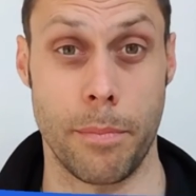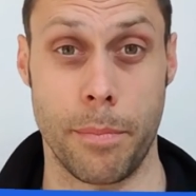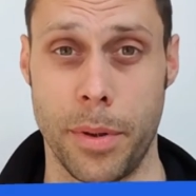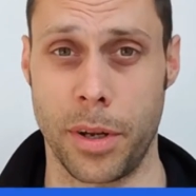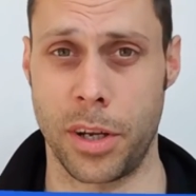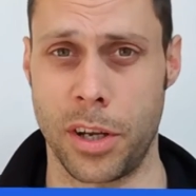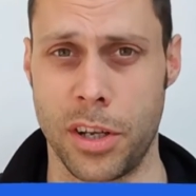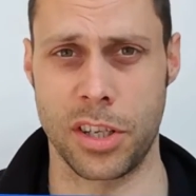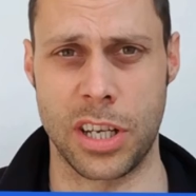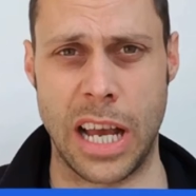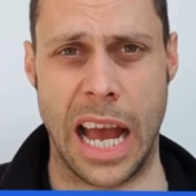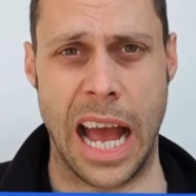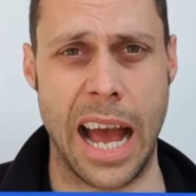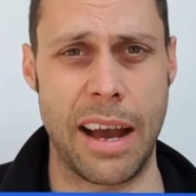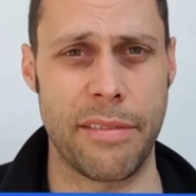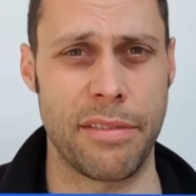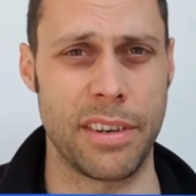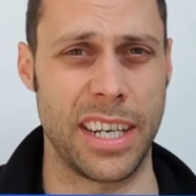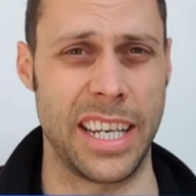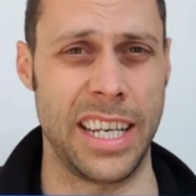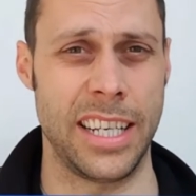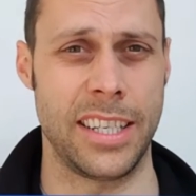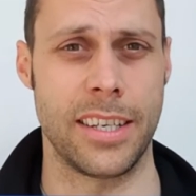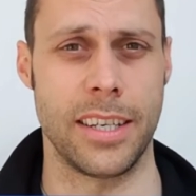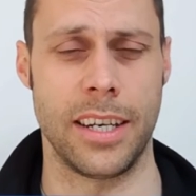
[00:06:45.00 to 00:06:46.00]
I haven't
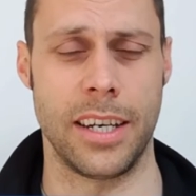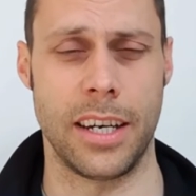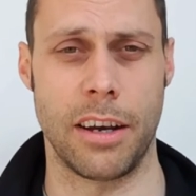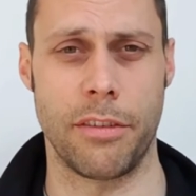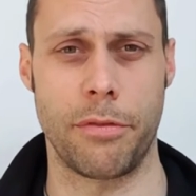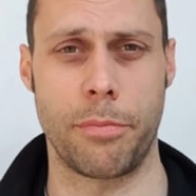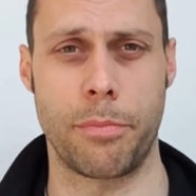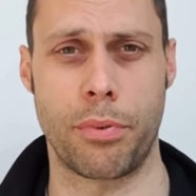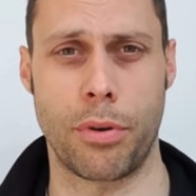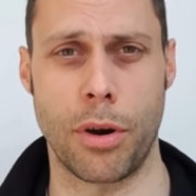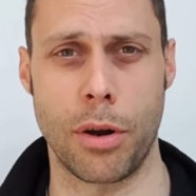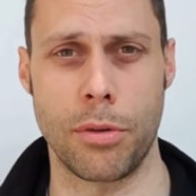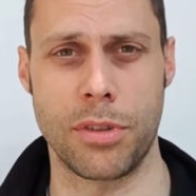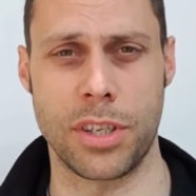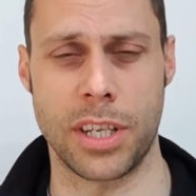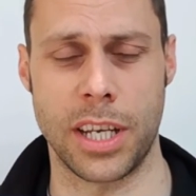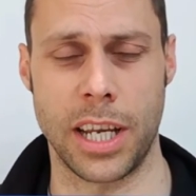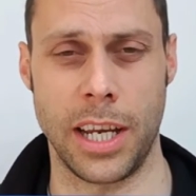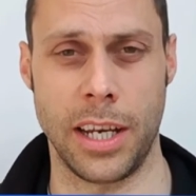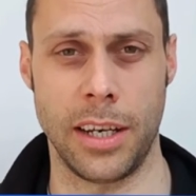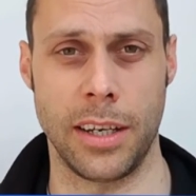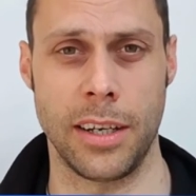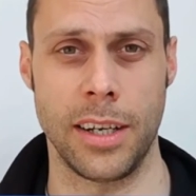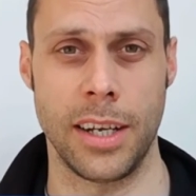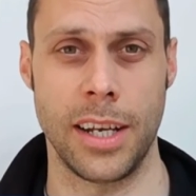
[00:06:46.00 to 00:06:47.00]
eaten enough
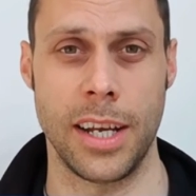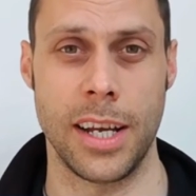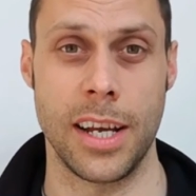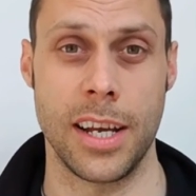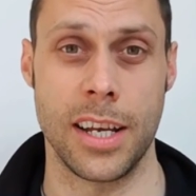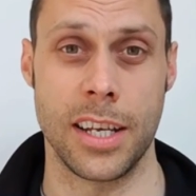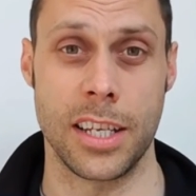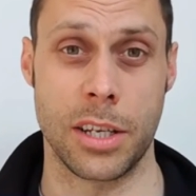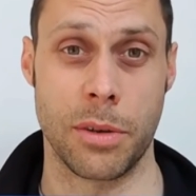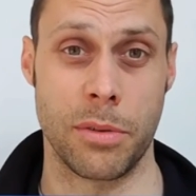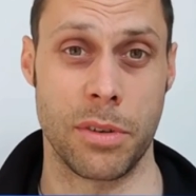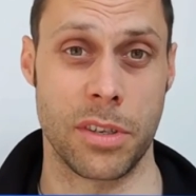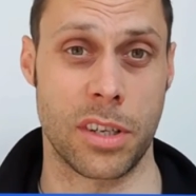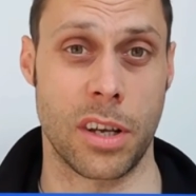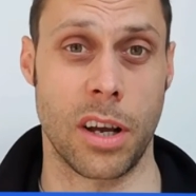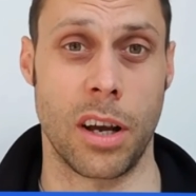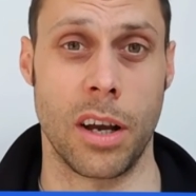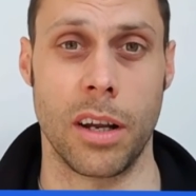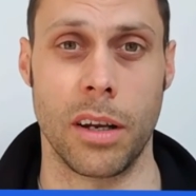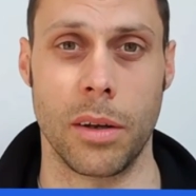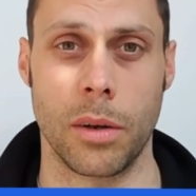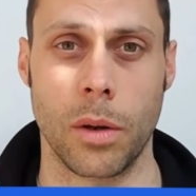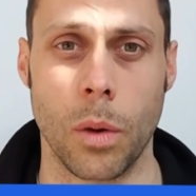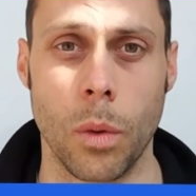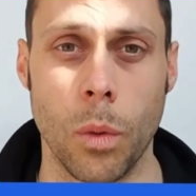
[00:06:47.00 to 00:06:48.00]
protein. So it's like,
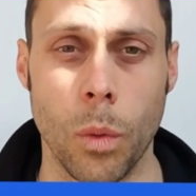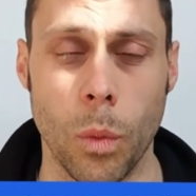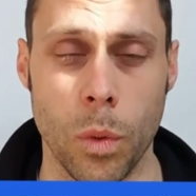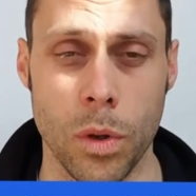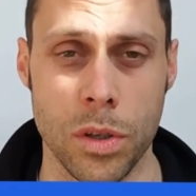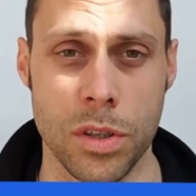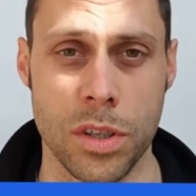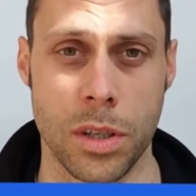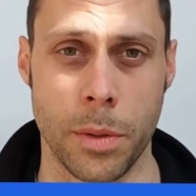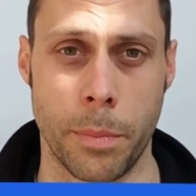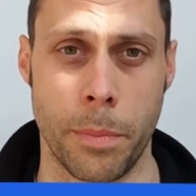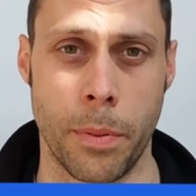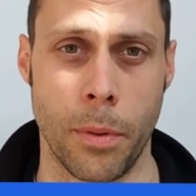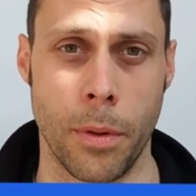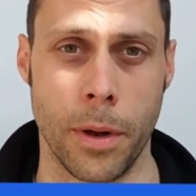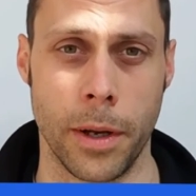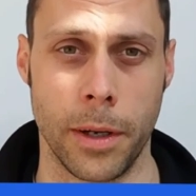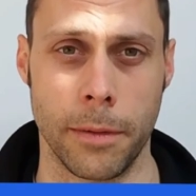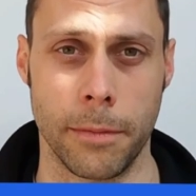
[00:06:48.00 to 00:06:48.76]
what's the point?